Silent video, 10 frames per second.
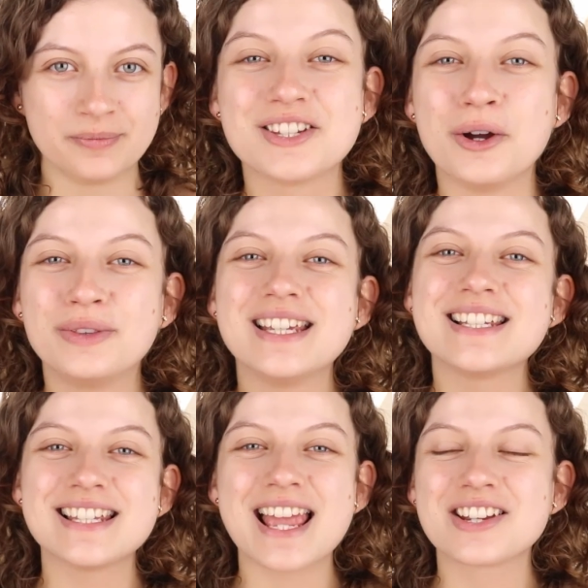so
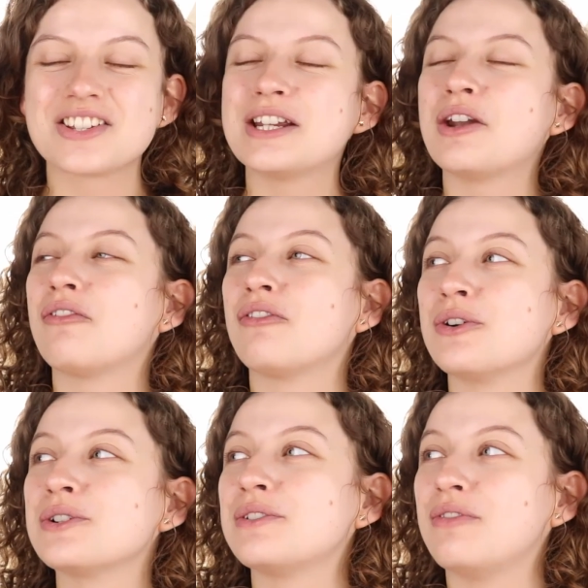this is actually the
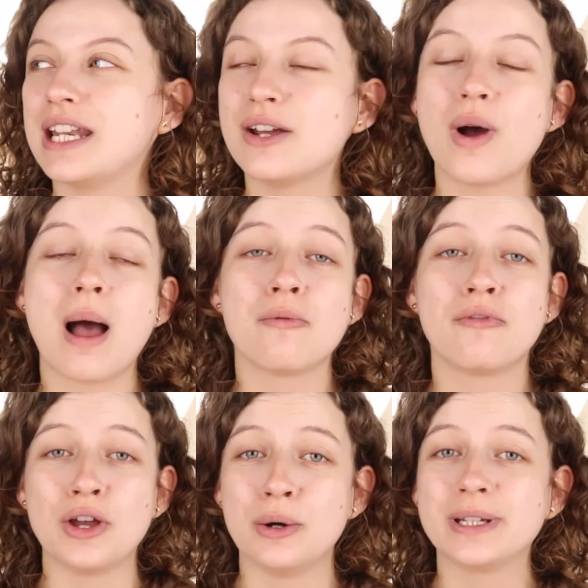first video I'm
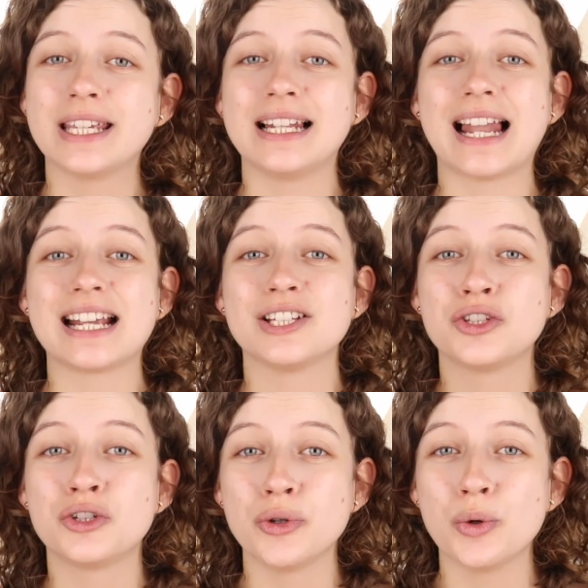filming in
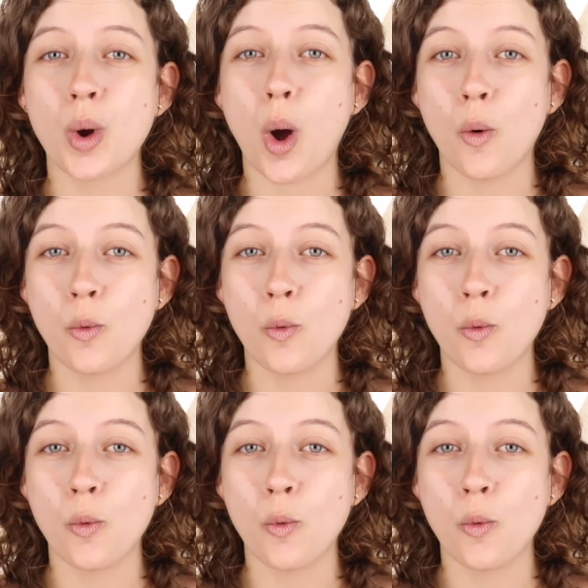like two